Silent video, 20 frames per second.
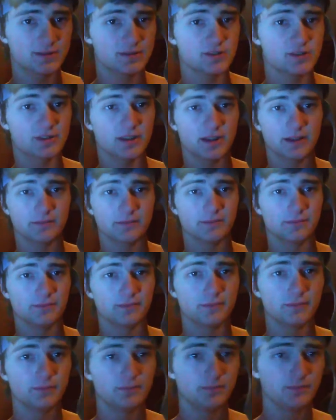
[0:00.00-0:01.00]
just like
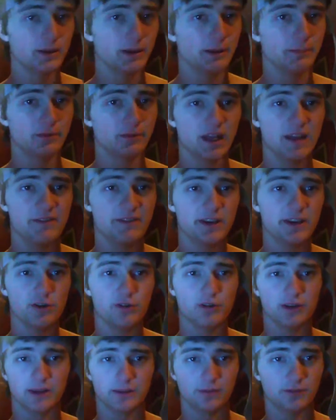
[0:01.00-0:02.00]
play
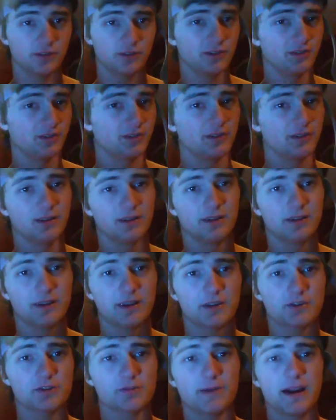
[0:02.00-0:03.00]
video games.
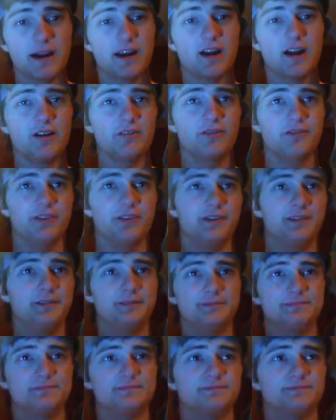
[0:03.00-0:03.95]
Get your mind off of it.